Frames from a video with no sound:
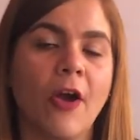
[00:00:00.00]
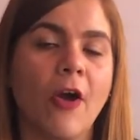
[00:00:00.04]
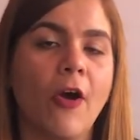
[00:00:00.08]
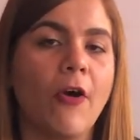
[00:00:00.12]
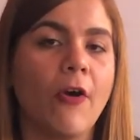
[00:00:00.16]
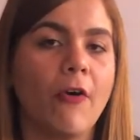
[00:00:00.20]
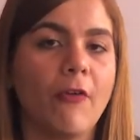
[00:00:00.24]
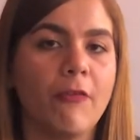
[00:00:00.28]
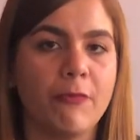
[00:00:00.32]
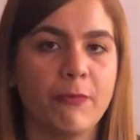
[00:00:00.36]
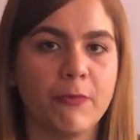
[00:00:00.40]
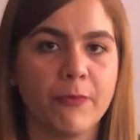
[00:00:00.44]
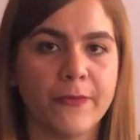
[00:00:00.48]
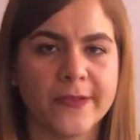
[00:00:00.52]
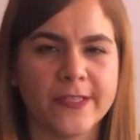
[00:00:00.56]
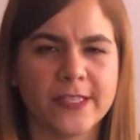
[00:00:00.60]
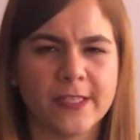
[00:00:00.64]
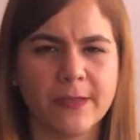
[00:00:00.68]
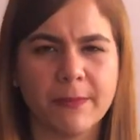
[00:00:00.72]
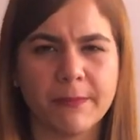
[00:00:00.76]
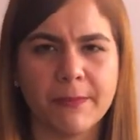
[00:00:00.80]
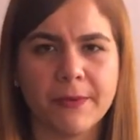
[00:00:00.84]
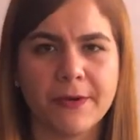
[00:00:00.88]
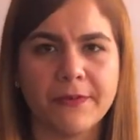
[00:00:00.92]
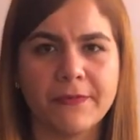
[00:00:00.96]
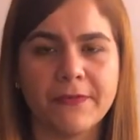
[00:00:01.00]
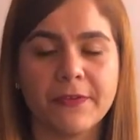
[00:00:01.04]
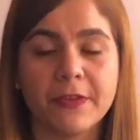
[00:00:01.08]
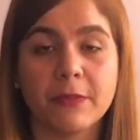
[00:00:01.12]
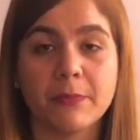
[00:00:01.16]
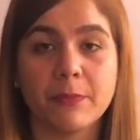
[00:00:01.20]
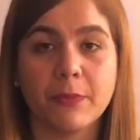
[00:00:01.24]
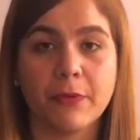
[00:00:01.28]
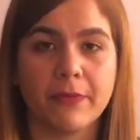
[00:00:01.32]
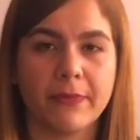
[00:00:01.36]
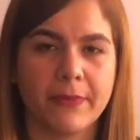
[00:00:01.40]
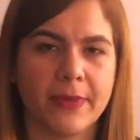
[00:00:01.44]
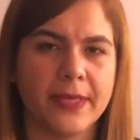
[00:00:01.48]
of present perfect
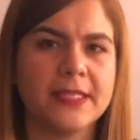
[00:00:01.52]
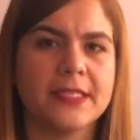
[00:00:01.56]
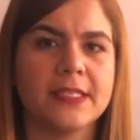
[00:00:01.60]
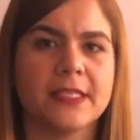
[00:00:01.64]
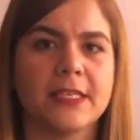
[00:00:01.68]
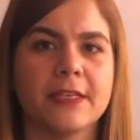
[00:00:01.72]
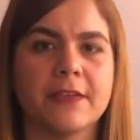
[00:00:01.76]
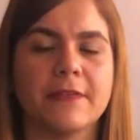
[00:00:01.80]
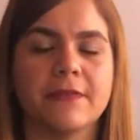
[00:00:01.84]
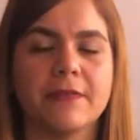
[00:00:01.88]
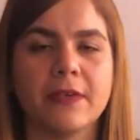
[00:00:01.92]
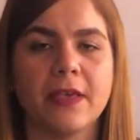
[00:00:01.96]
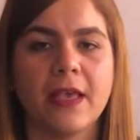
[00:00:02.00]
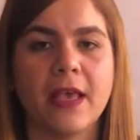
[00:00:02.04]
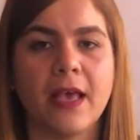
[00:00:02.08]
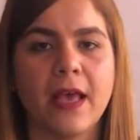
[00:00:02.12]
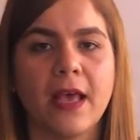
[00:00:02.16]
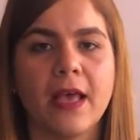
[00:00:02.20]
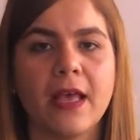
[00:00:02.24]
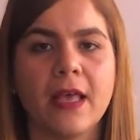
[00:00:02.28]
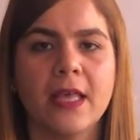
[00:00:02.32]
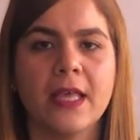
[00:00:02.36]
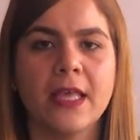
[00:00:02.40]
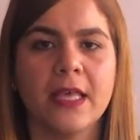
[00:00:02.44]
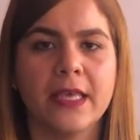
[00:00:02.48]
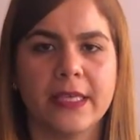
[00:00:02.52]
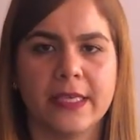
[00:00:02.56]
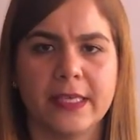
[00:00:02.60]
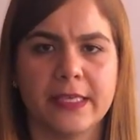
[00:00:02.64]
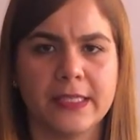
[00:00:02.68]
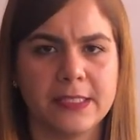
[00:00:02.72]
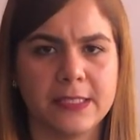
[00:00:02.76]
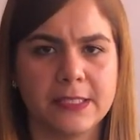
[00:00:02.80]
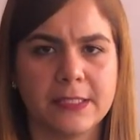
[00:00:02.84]
progressive, yeah? It's